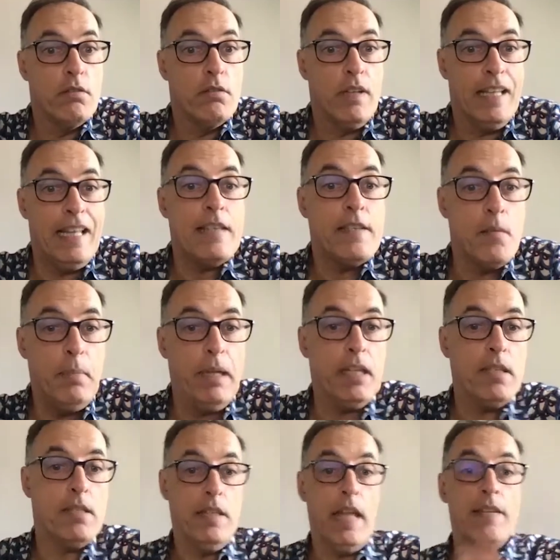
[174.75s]
That's a big
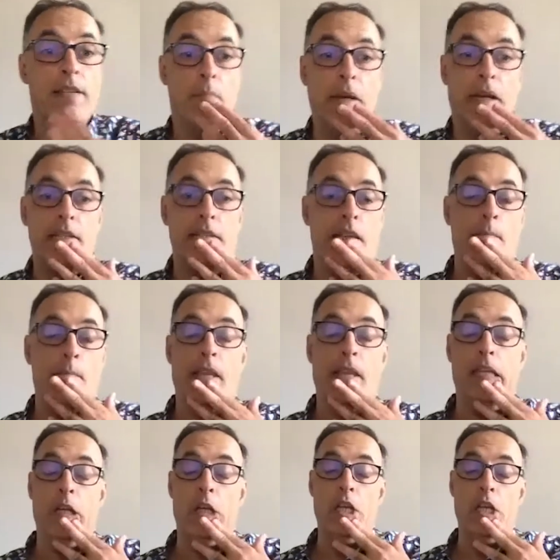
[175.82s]
step. I
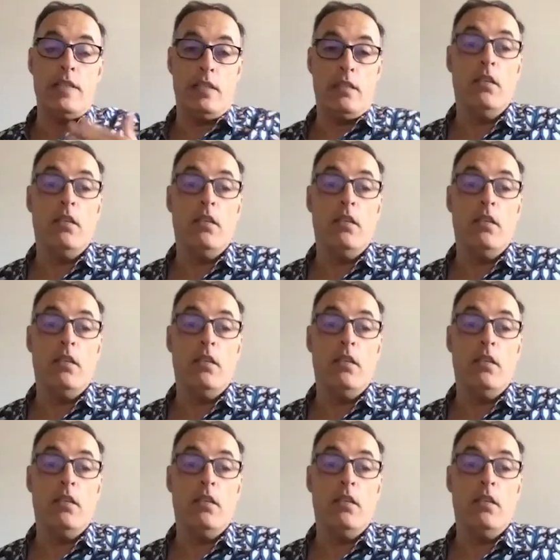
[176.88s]
think there's